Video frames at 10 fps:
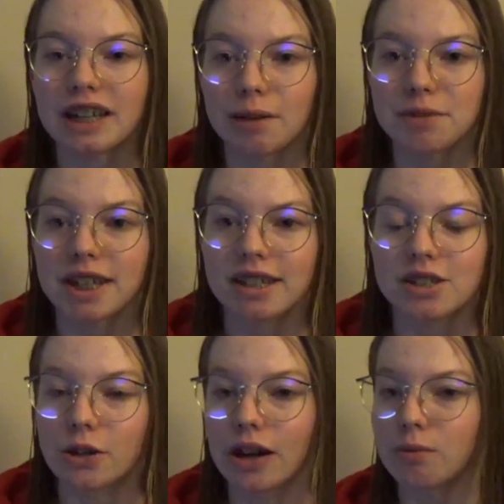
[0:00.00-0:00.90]
update.
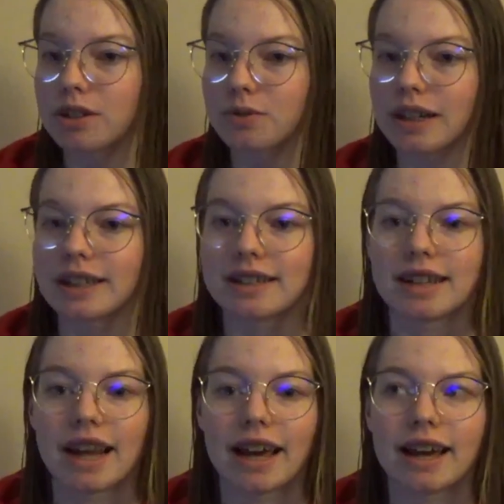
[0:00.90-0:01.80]
So I was writing
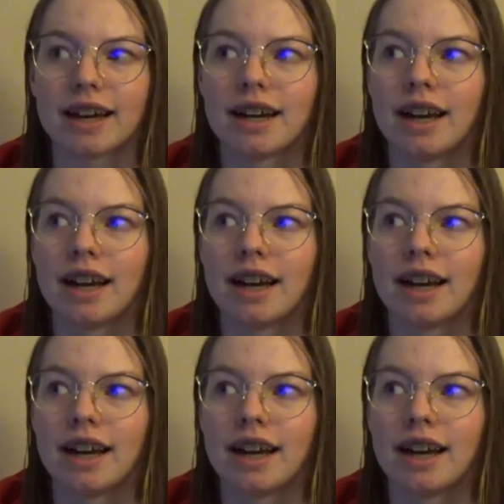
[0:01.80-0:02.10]
today.